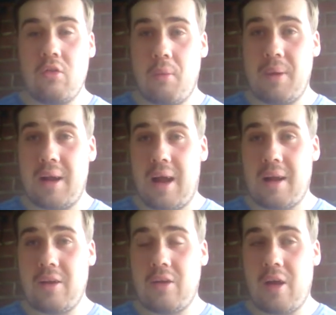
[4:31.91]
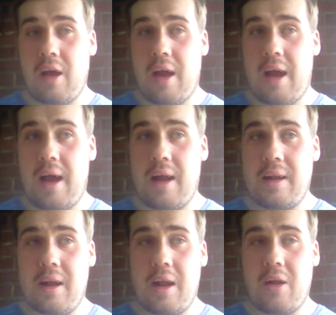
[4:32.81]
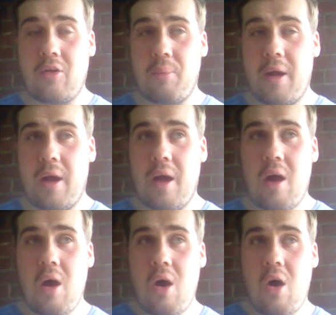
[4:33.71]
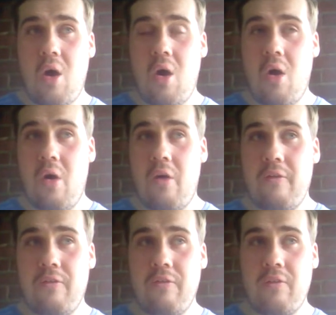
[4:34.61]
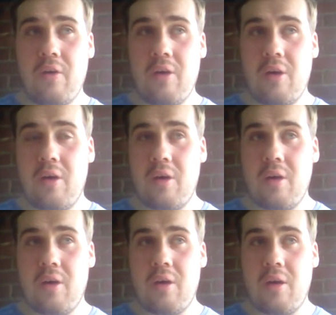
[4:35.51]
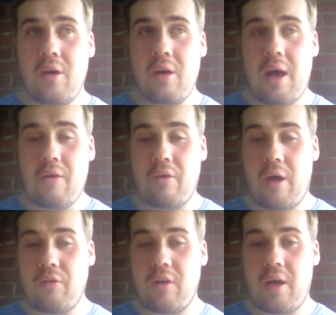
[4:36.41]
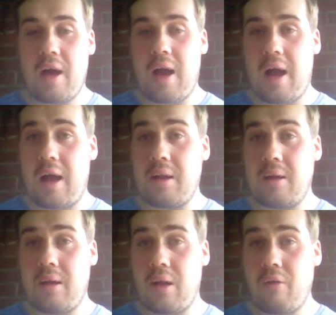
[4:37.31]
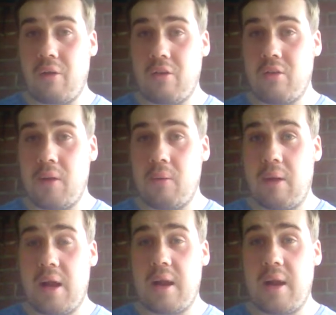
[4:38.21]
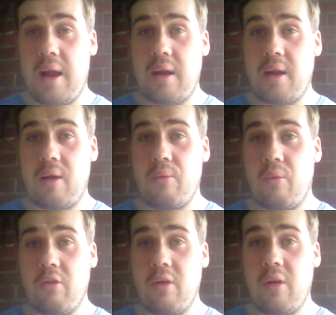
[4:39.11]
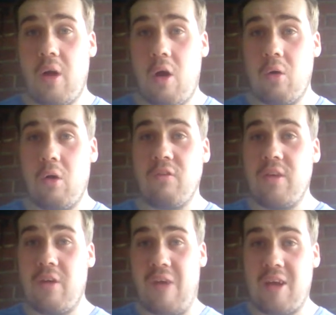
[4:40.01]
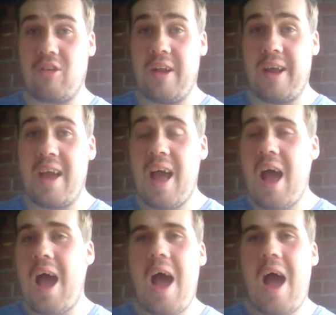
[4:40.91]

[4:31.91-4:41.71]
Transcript: Zombieland and a little bit of Ever After and Live Action Cinderella, and then ended up watching the whole of Love Actually.